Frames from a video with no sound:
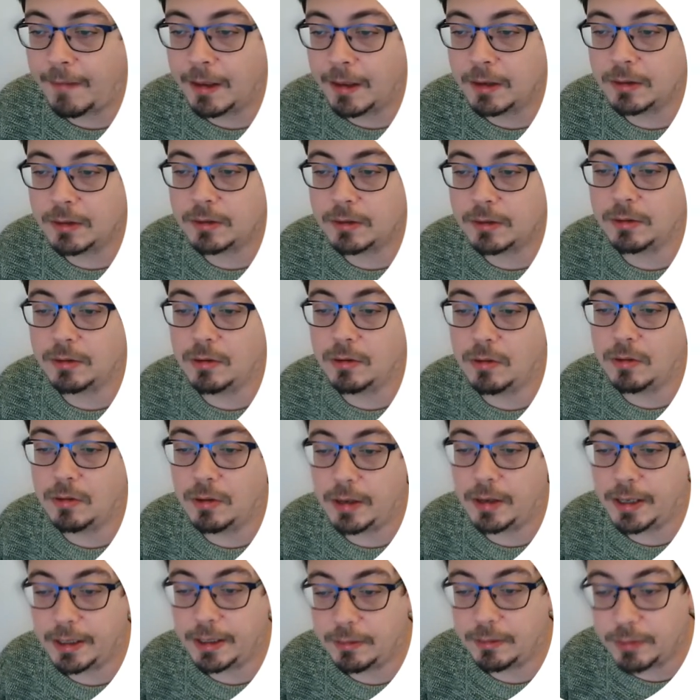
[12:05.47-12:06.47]
So,
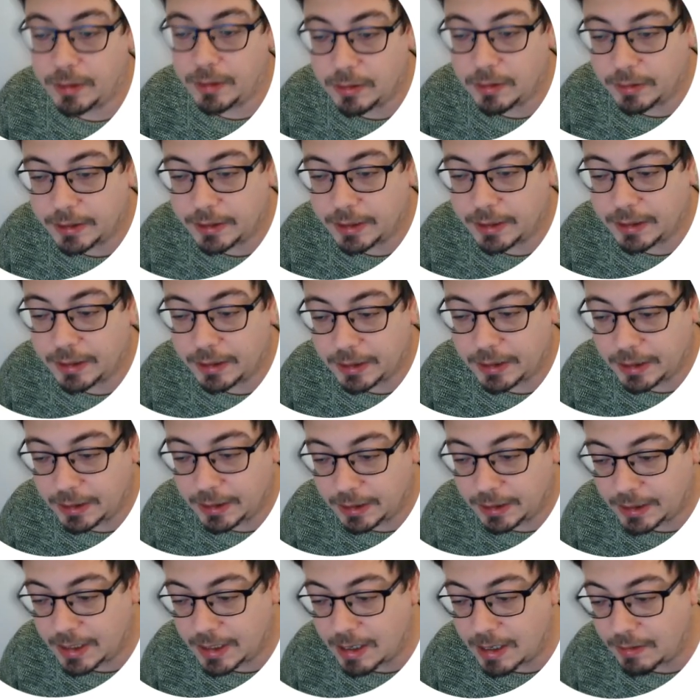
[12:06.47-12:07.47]
and we know that then
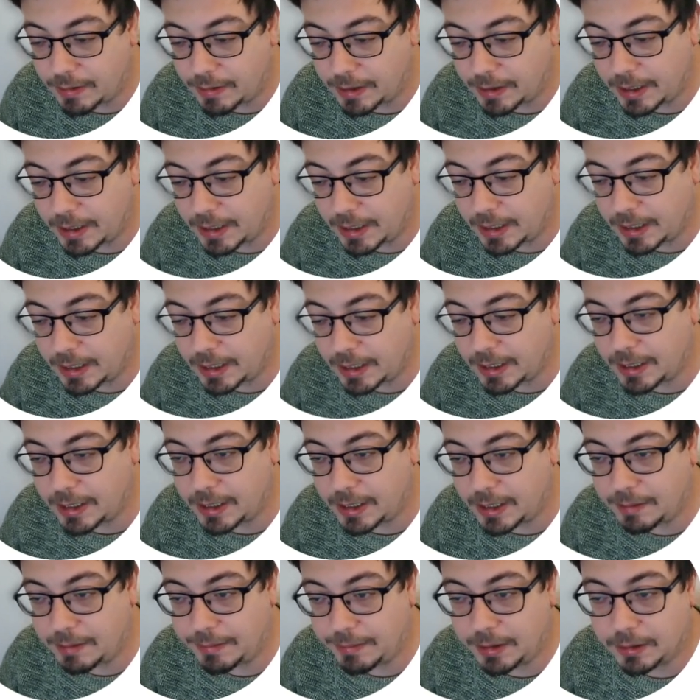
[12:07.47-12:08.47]
our
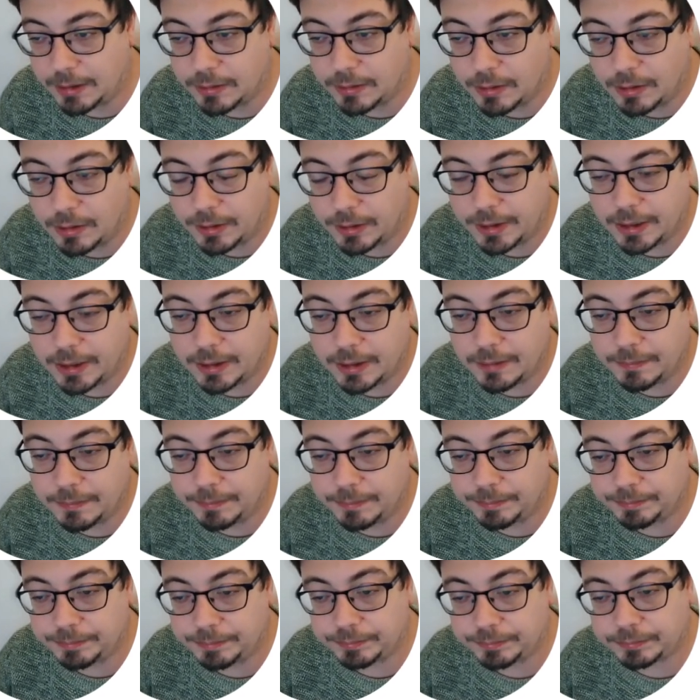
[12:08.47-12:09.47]
Hamiltonian
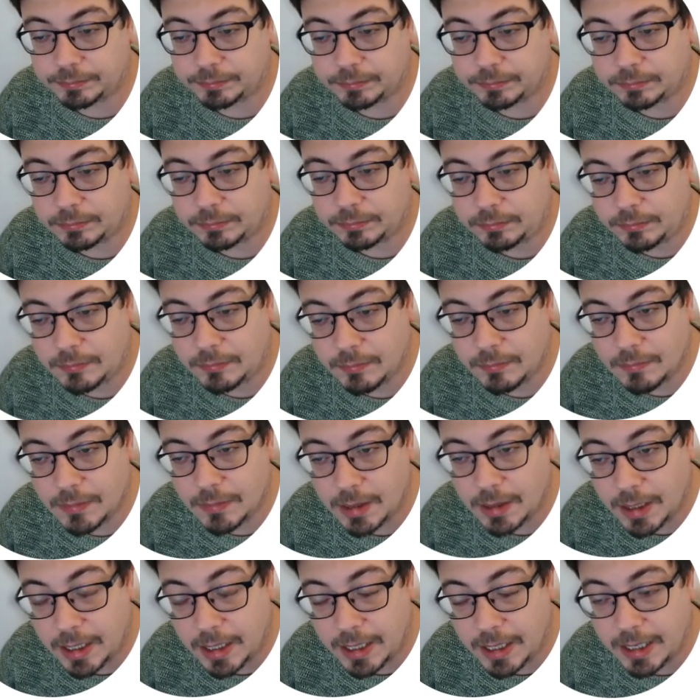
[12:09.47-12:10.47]

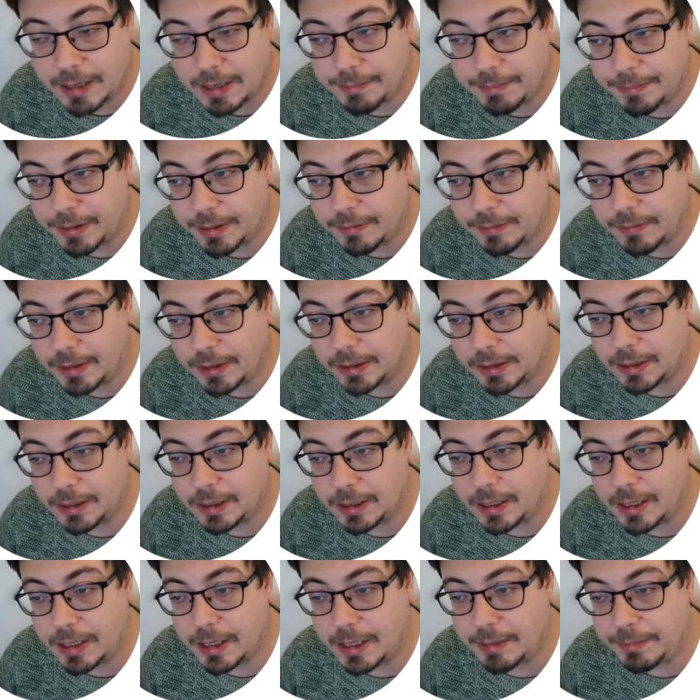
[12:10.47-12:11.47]
can be
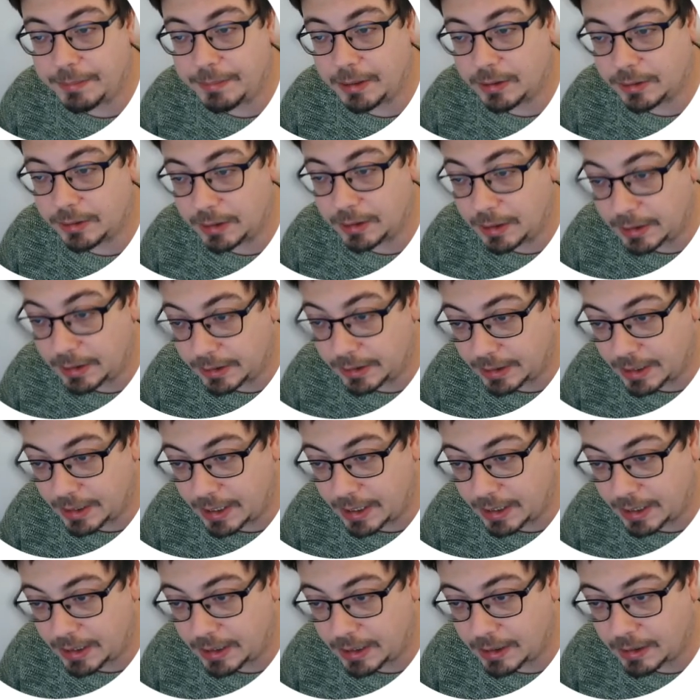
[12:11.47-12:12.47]
written because there is an
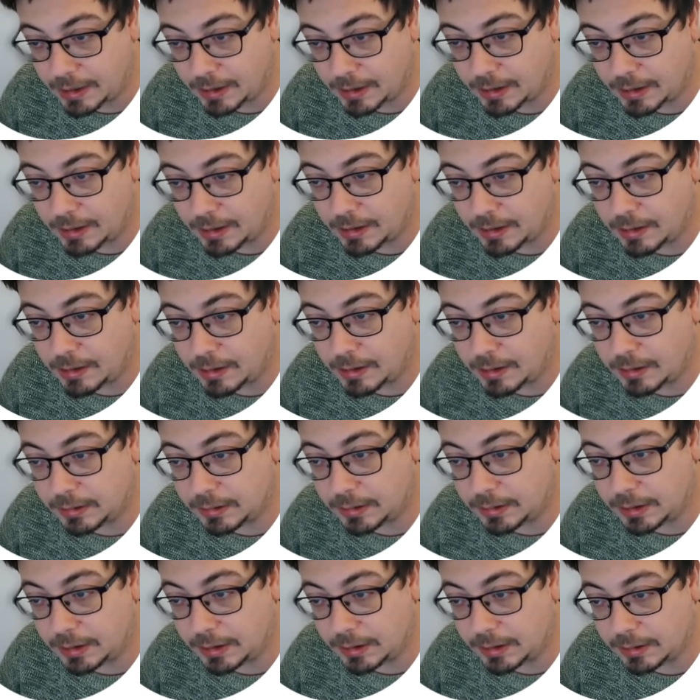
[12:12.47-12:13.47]
I.
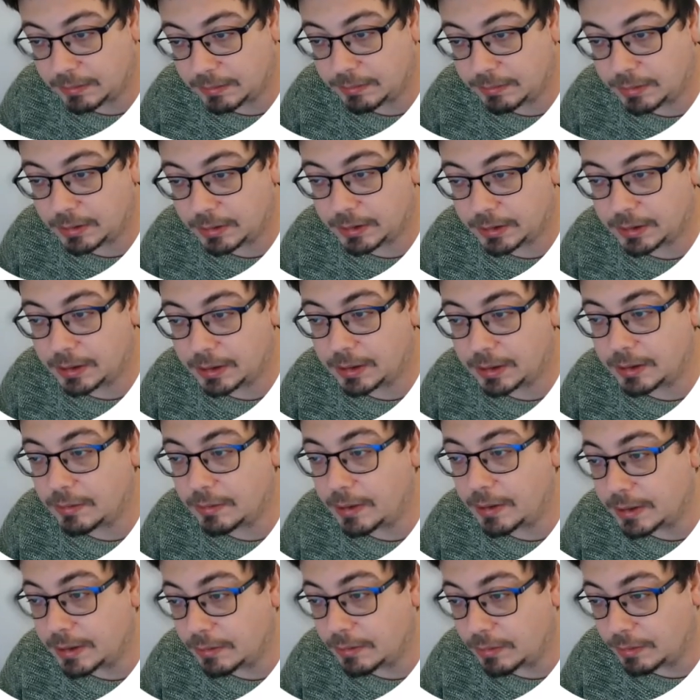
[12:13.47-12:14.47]
This is important.
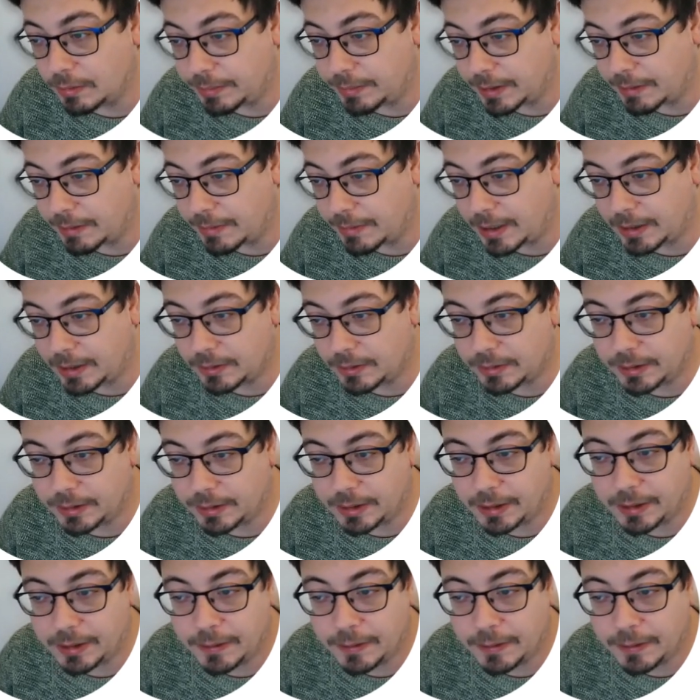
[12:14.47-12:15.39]
Otherwise, there would be a minus there.